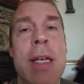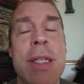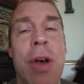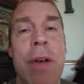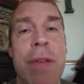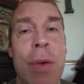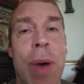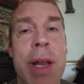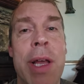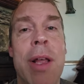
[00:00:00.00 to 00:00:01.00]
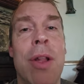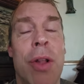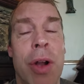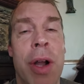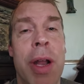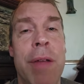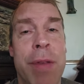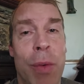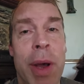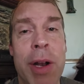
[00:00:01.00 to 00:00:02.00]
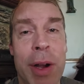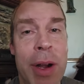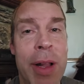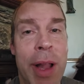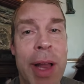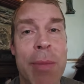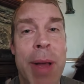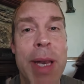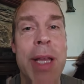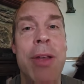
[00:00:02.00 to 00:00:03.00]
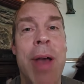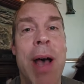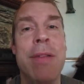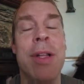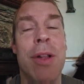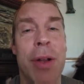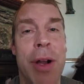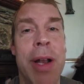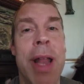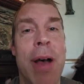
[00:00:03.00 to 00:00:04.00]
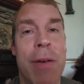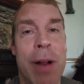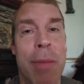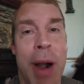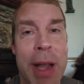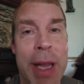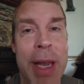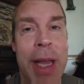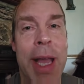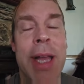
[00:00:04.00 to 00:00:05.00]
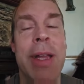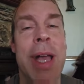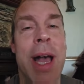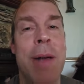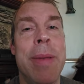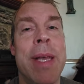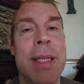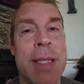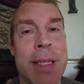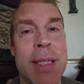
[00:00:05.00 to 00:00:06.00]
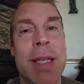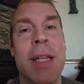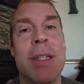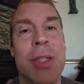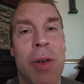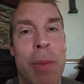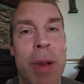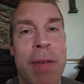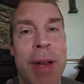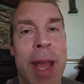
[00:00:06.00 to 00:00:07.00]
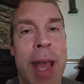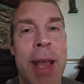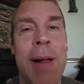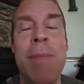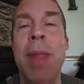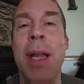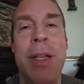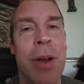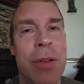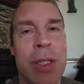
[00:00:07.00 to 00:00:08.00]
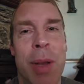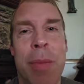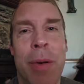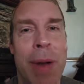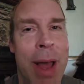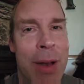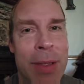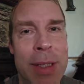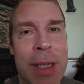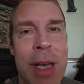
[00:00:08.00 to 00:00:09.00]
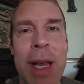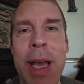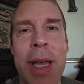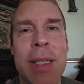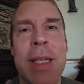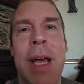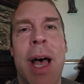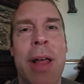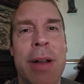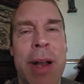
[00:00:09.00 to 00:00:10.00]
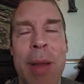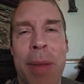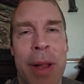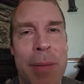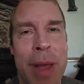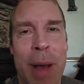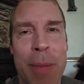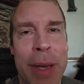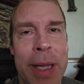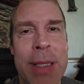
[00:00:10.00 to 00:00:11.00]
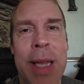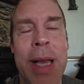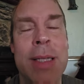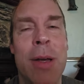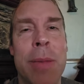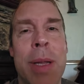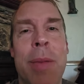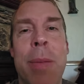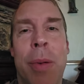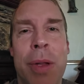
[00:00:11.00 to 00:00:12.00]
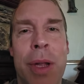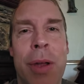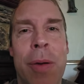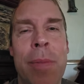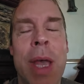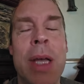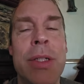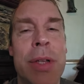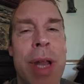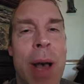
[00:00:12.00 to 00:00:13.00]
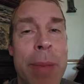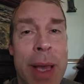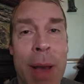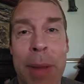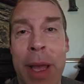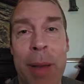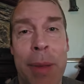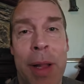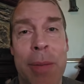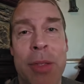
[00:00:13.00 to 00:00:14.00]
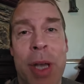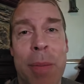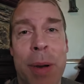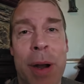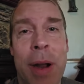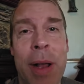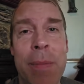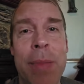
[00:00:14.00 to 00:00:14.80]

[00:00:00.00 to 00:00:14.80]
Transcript: So if you want to learn, if you want to earn a lot of money, you have to learn network marketing and you got to be consistent and show up every day and don't jump around into other MLM companies like so many people do. Do not become an MLM jumper.